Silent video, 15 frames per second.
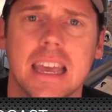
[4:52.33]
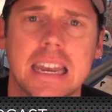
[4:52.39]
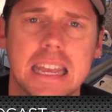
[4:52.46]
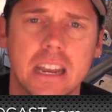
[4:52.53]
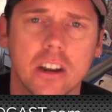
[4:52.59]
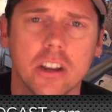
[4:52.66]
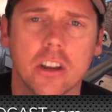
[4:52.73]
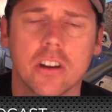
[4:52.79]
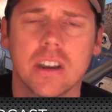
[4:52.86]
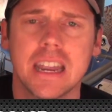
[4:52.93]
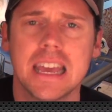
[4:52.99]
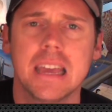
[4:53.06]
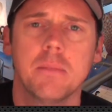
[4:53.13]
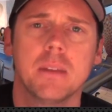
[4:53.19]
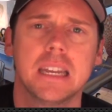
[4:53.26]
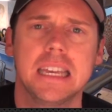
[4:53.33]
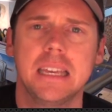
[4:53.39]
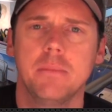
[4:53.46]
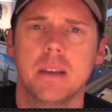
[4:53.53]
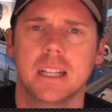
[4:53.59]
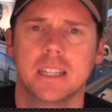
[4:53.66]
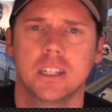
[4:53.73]
and enter your name and
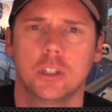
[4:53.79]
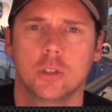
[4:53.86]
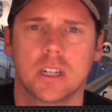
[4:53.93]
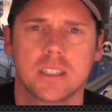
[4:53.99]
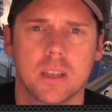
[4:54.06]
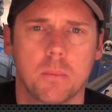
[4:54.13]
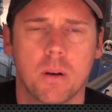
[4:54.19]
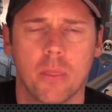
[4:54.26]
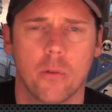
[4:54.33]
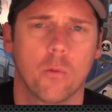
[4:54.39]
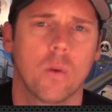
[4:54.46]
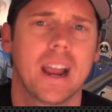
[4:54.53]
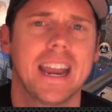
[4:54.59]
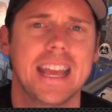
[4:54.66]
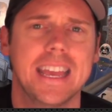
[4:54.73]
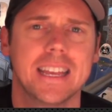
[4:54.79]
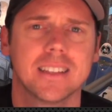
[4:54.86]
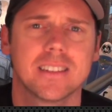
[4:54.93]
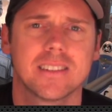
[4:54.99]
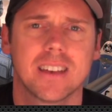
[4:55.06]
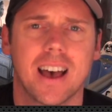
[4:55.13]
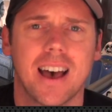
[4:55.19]
email address up on the
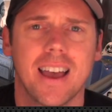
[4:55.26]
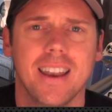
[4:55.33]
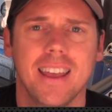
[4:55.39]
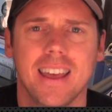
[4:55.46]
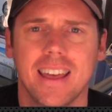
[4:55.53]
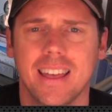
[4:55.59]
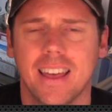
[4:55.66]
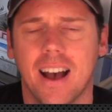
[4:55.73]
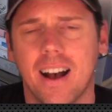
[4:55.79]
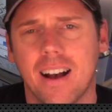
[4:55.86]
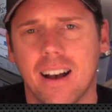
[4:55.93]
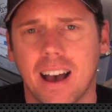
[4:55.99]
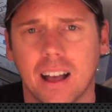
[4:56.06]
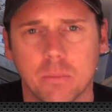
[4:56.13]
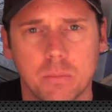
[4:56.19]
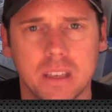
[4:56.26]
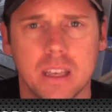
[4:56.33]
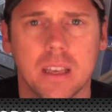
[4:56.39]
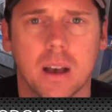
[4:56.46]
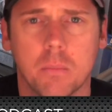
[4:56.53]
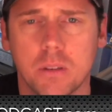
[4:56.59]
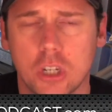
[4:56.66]
right-hand side. I'll
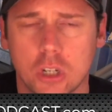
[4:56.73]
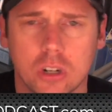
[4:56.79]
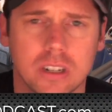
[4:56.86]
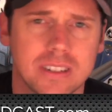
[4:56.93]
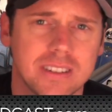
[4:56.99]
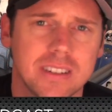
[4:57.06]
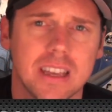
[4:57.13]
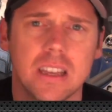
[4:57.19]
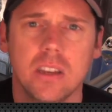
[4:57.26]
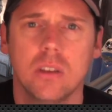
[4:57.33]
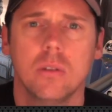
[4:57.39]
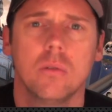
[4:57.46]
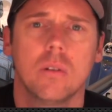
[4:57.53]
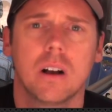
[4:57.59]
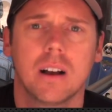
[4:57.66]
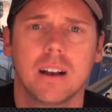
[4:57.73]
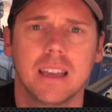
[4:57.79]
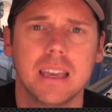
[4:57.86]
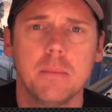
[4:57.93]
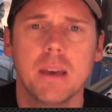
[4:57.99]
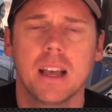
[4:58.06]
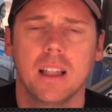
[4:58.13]
be sure to send you
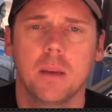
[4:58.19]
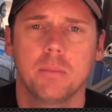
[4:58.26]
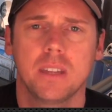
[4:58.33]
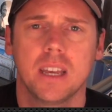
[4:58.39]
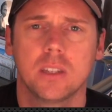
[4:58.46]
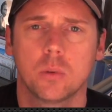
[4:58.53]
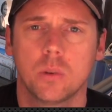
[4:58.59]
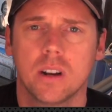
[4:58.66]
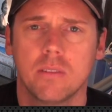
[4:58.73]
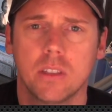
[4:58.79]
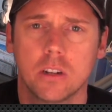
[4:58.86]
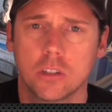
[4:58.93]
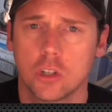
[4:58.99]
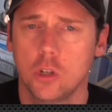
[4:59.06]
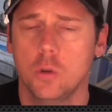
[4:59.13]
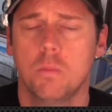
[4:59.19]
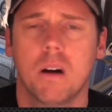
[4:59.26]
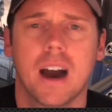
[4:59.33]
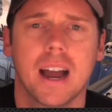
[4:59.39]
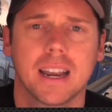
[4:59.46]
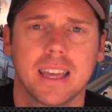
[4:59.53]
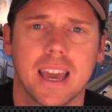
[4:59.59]
email updates whenever there's a new
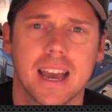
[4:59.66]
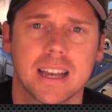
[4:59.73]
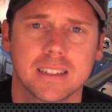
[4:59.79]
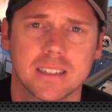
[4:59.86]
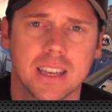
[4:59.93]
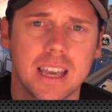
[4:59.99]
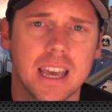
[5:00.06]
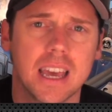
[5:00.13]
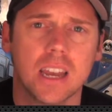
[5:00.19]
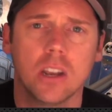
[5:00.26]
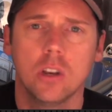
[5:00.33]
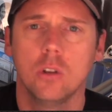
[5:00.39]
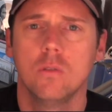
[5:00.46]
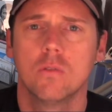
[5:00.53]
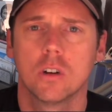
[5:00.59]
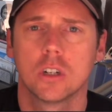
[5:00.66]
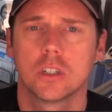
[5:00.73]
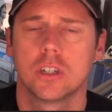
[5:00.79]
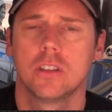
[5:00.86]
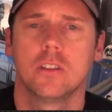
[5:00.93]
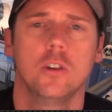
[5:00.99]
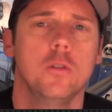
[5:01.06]
podcast and a new
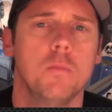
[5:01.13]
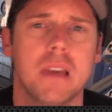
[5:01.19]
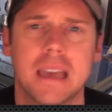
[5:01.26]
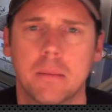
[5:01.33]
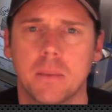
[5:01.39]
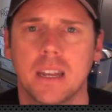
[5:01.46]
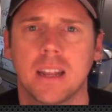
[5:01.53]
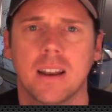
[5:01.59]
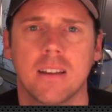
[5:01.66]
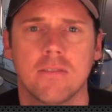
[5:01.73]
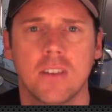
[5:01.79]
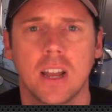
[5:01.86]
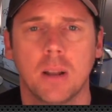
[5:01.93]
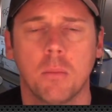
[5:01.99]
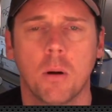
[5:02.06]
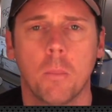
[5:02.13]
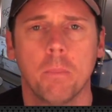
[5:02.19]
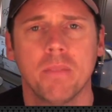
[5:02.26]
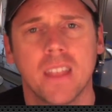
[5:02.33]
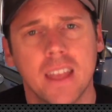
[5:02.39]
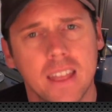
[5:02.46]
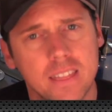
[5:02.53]
version of the New Man Minute available.
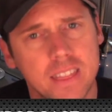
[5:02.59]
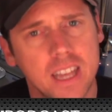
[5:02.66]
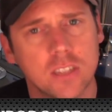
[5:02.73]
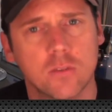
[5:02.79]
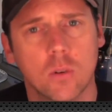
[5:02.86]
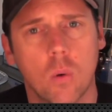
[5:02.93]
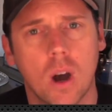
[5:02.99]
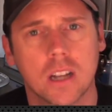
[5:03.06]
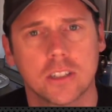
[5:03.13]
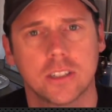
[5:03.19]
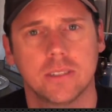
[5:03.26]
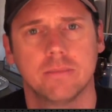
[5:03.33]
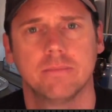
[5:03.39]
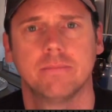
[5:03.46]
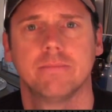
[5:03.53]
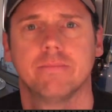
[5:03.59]
Thanks for watching.